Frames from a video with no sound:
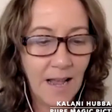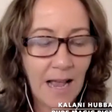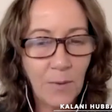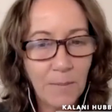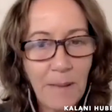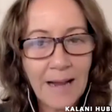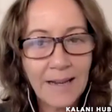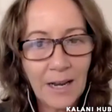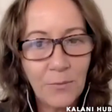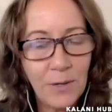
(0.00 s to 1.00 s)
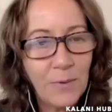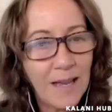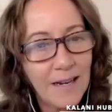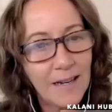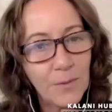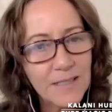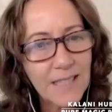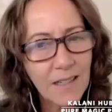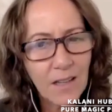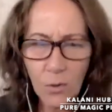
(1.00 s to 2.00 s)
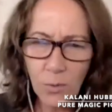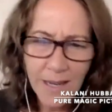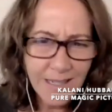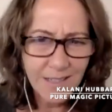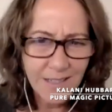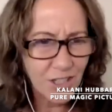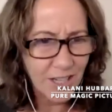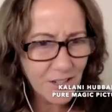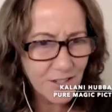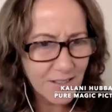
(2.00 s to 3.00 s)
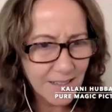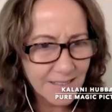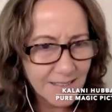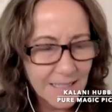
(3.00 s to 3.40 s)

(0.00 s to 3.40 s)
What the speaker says: I went back and I reread it and I was like, oh, I need to change this.